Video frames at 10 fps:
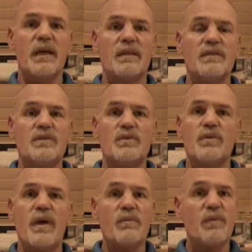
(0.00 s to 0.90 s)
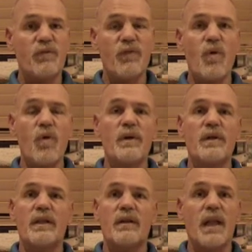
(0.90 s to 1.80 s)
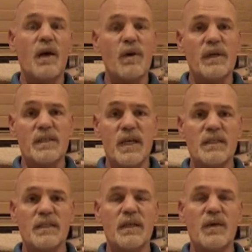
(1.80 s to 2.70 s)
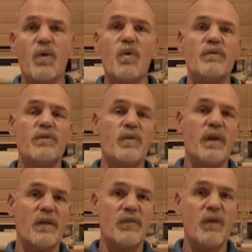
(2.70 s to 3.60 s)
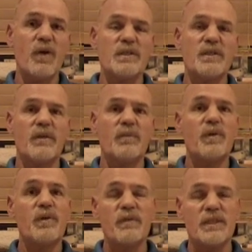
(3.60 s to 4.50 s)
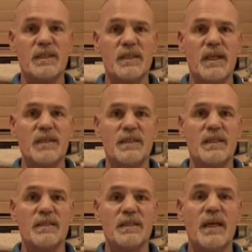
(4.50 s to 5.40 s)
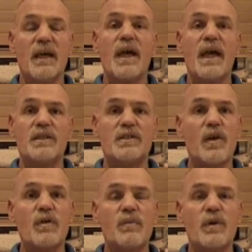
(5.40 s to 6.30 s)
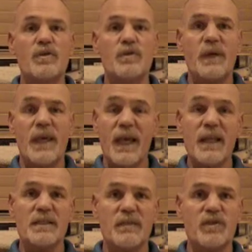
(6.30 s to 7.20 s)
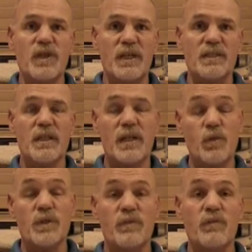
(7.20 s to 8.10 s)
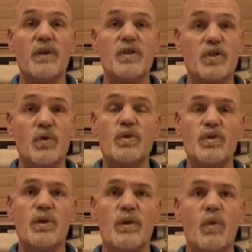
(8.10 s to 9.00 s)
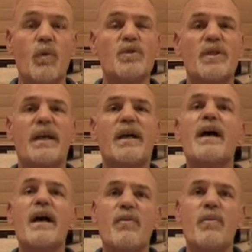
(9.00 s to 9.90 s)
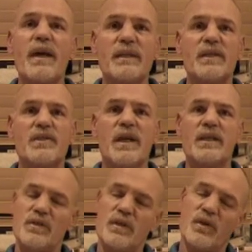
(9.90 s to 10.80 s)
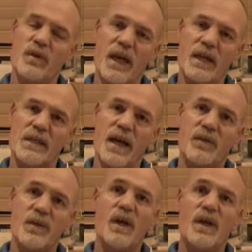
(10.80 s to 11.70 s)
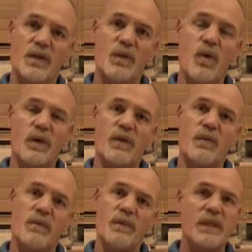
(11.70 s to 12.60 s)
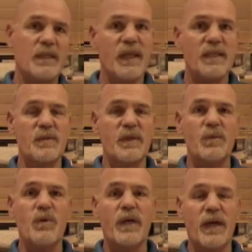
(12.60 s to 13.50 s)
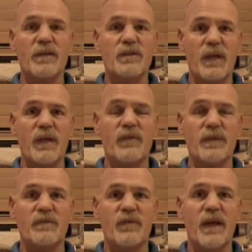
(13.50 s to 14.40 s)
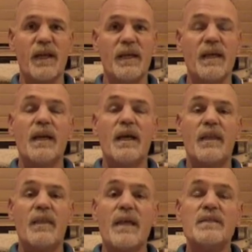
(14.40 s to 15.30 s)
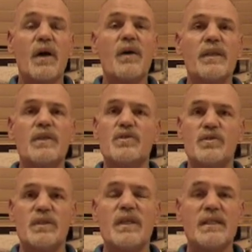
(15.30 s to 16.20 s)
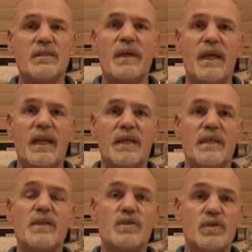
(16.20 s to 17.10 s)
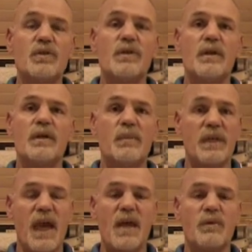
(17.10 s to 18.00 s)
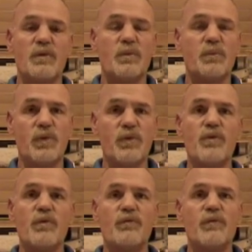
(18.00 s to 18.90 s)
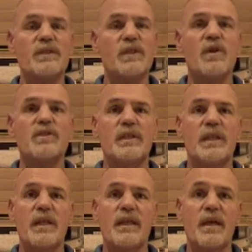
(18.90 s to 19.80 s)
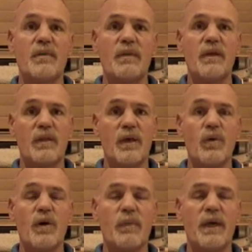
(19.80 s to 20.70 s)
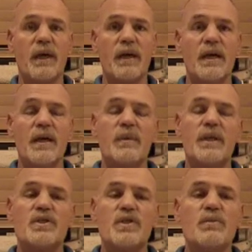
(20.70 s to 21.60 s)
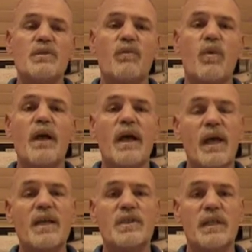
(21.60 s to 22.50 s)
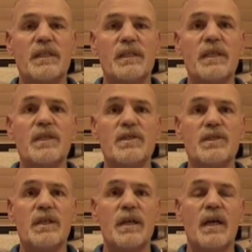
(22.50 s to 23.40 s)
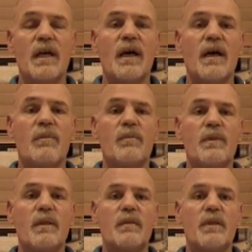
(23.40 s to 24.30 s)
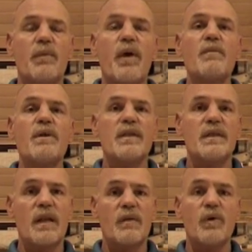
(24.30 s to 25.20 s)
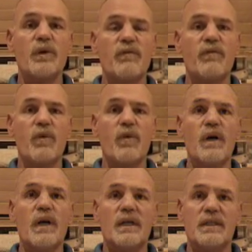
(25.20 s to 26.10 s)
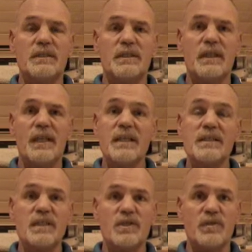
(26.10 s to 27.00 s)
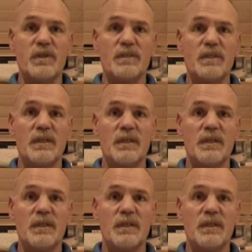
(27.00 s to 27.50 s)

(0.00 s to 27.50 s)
as you ran before, but at a lower intensity, or if you're running faster at previous intensities, and it's only because your mechanics have changed. In other words, a very short term, almost like a chiropractic change. You know, your neck's out, you walk in 1 minute, the next minute you walk out, and your neck feels fine. And that's how I think you should test mechanics. They should be able to prove physiologically that they work better. But in terms of what I actually teach, the primary thing that I'm looking for is less injuries.